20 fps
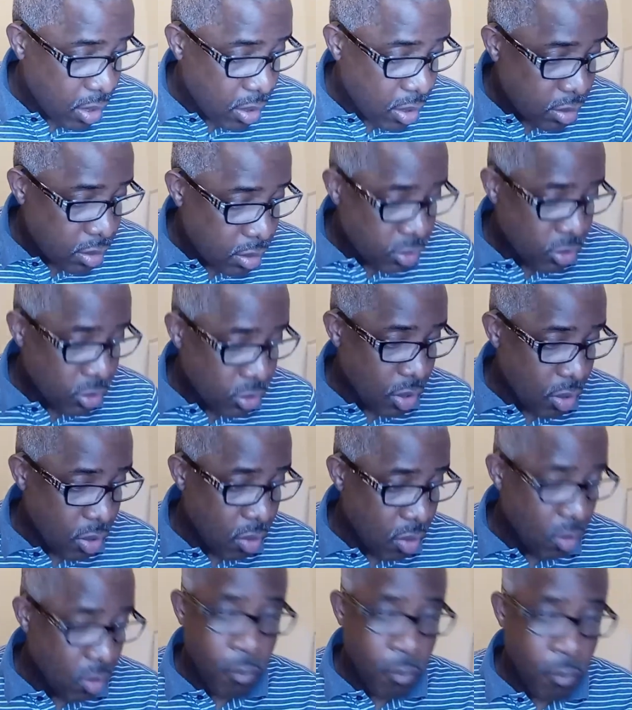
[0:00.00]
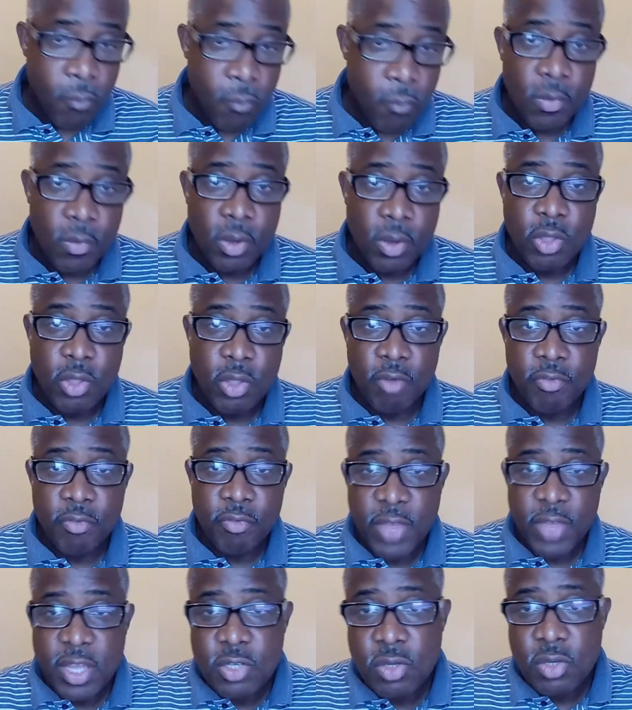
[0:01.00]
So your
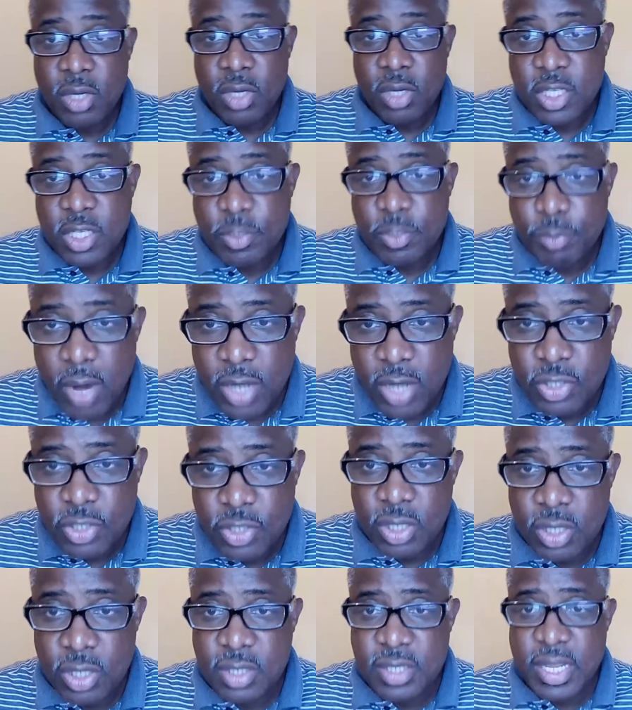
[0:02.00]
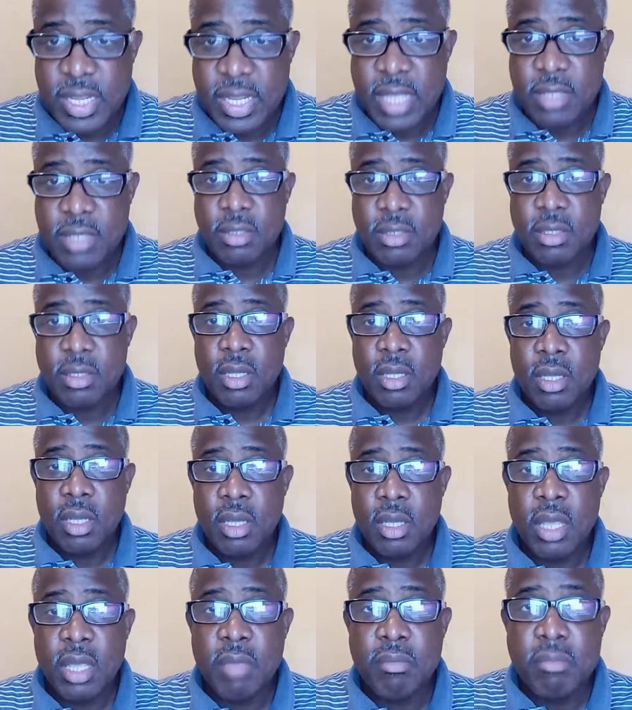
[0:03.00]
facial expression sends
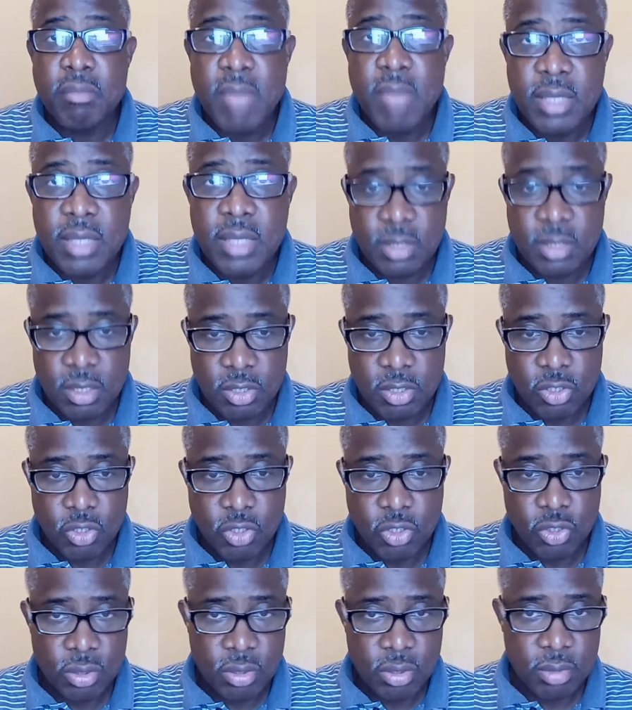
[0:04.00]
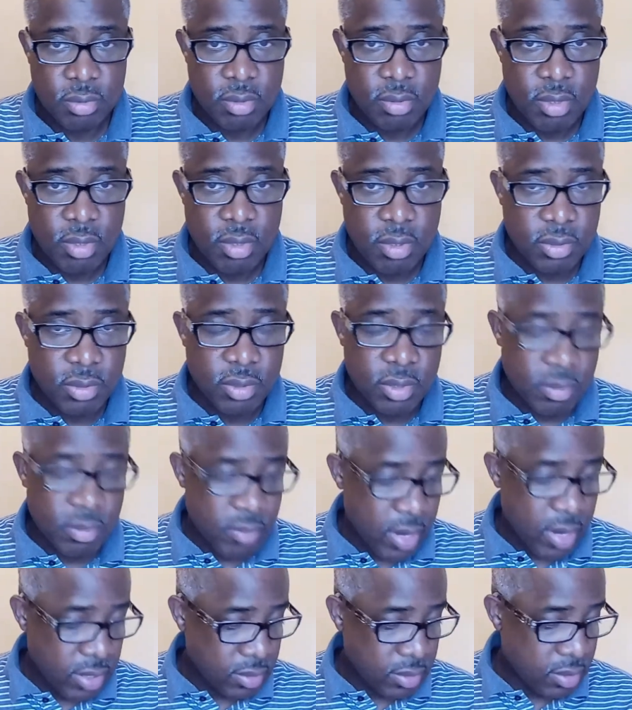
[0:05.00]
a message to the
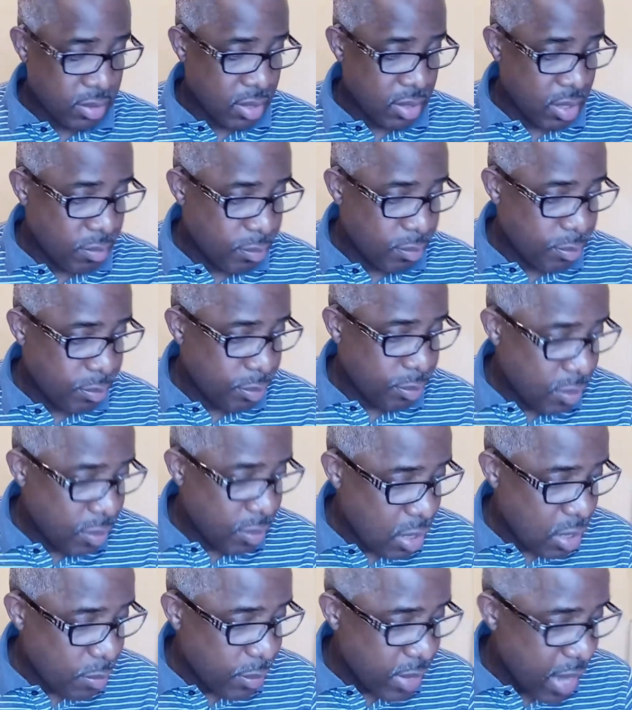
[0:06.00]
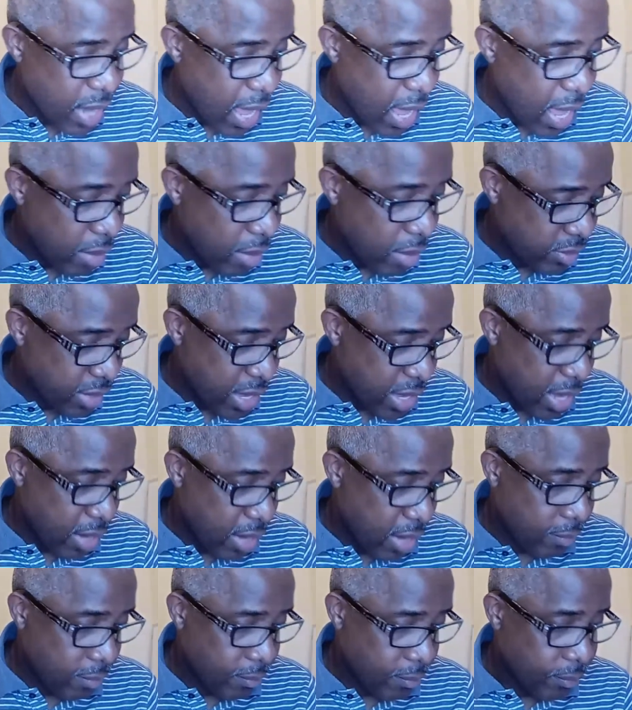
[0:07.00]
resident. Keep an eye on
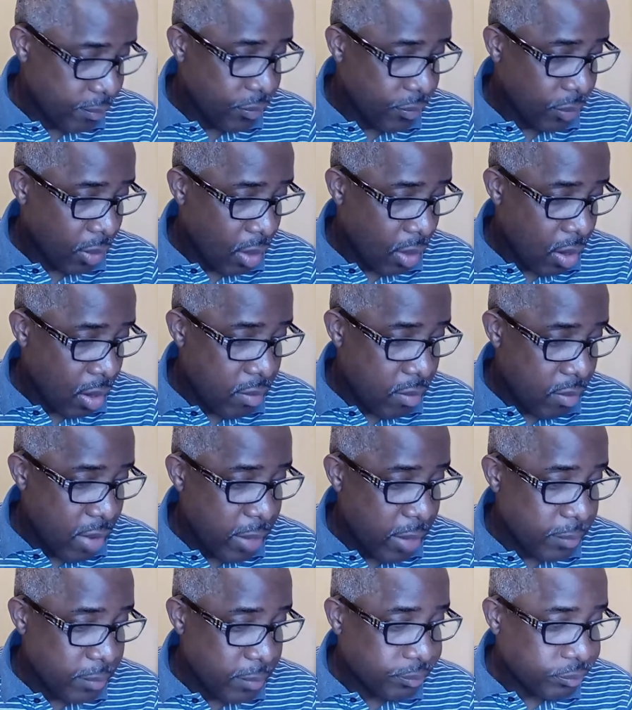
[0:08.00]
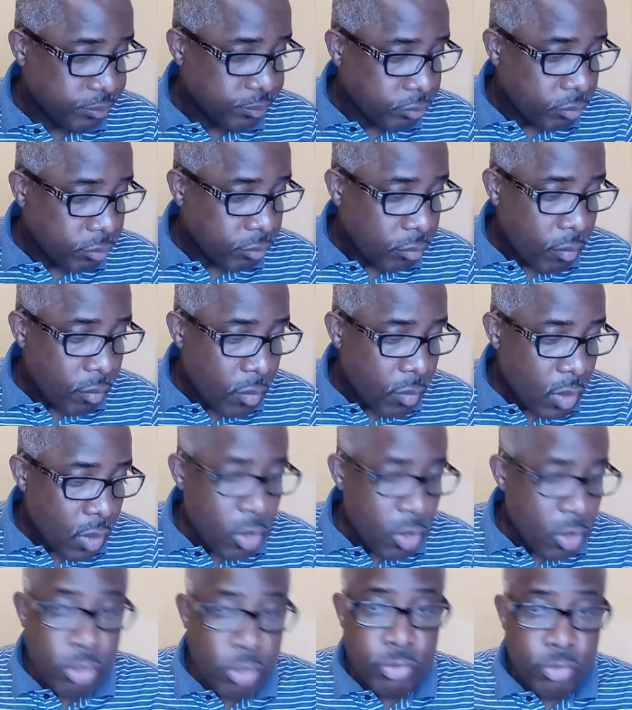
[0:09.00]
that. All right?
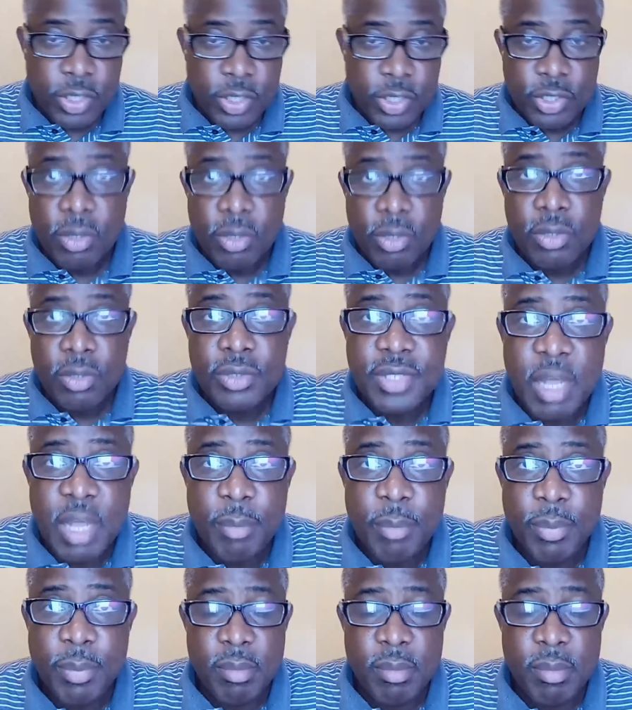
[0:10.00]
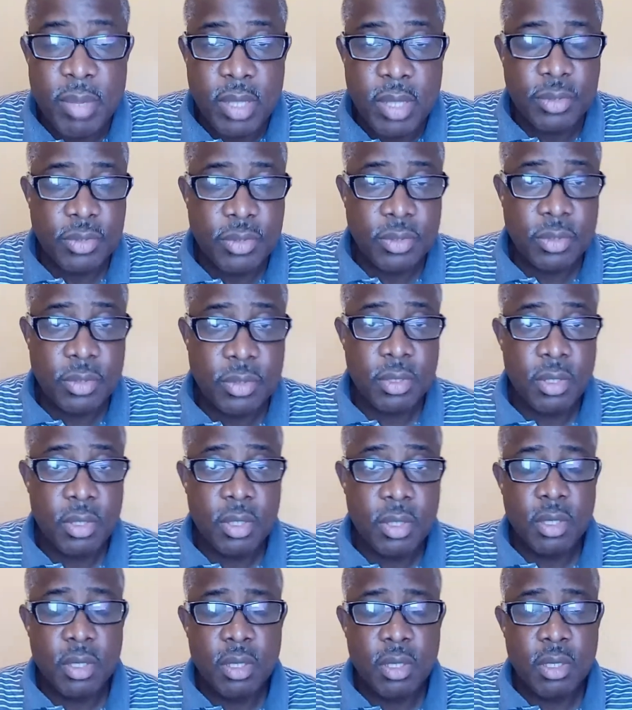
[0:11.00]
Nutritional supplements.
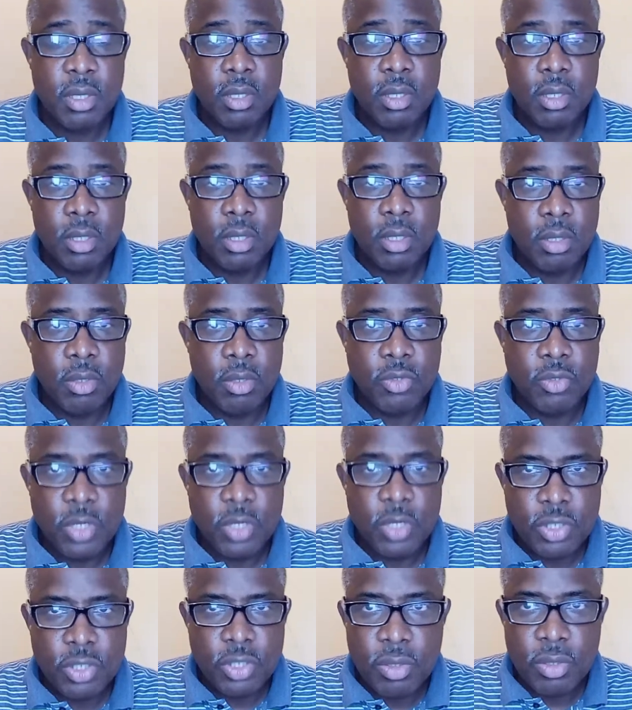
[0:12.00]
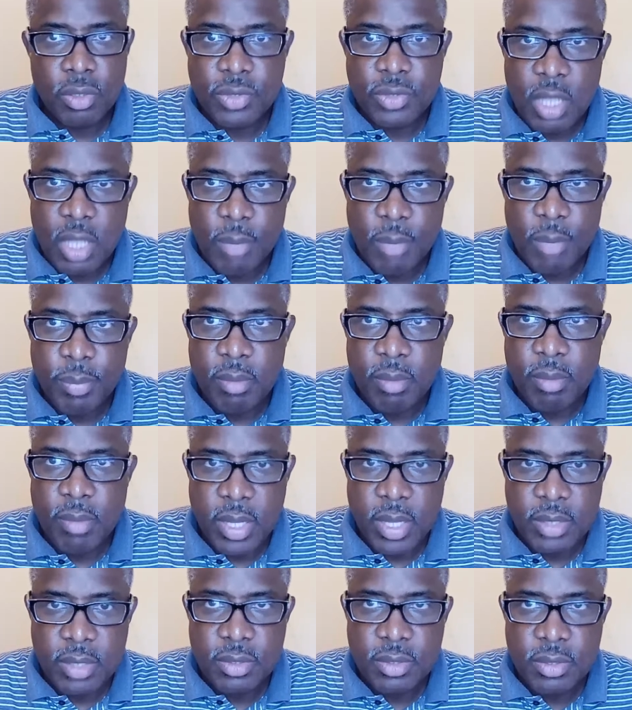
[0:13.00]
Nutritional
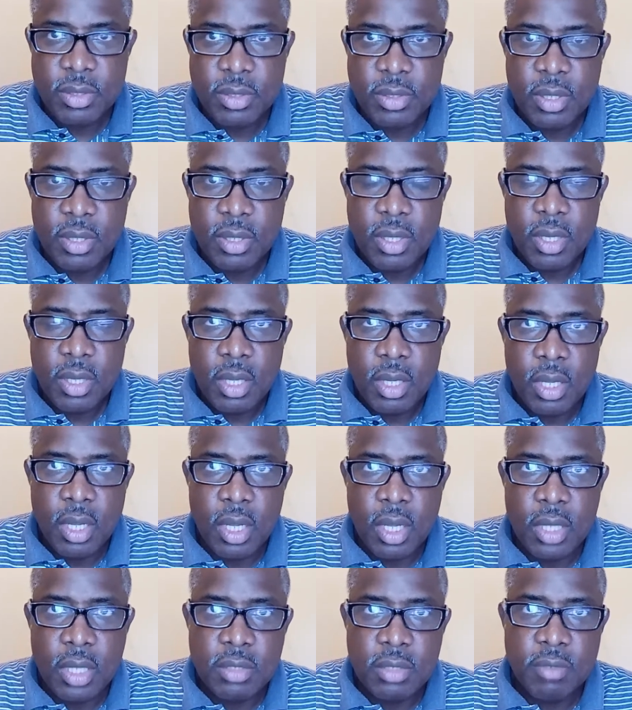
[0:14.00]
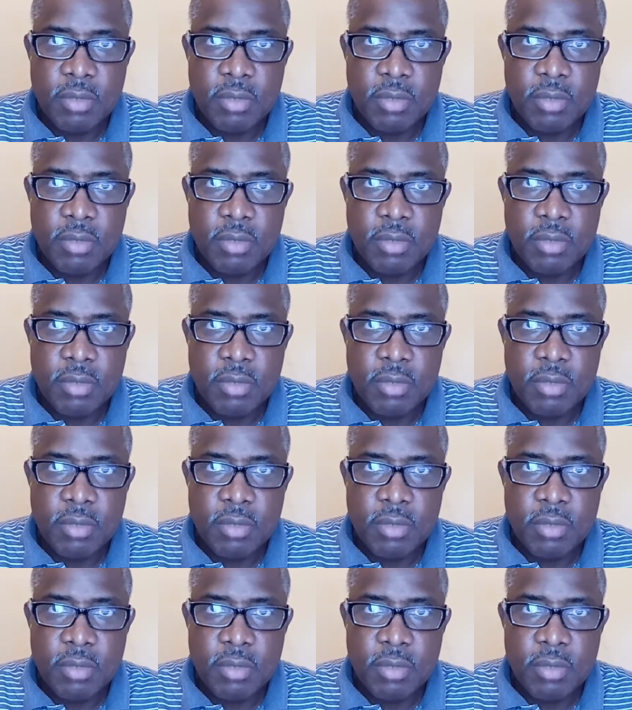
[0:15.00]
supplements is